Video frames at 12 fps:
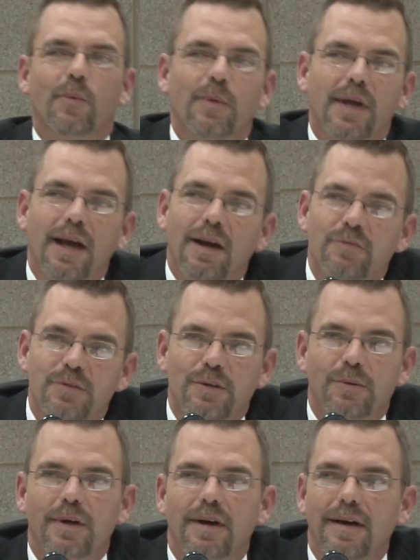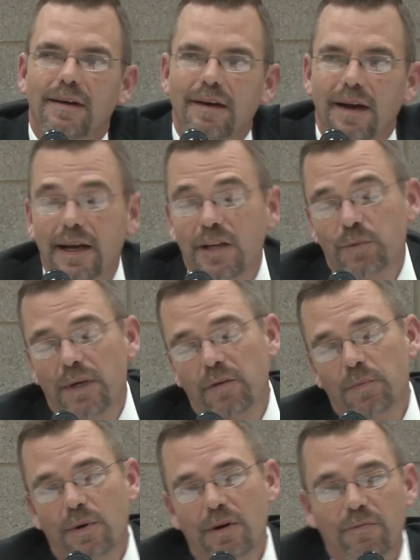we have to, I guess we have
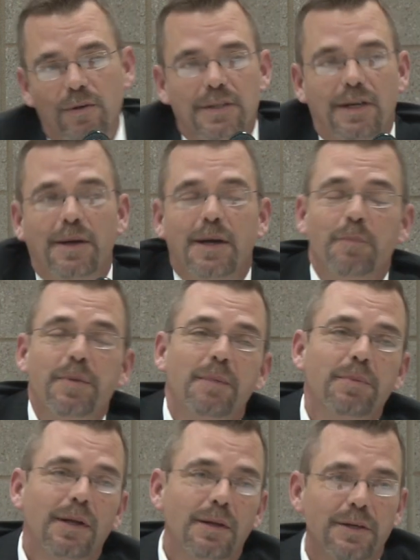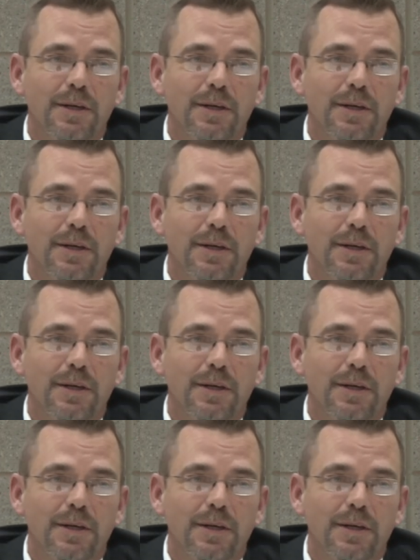to put our foot down, get our people out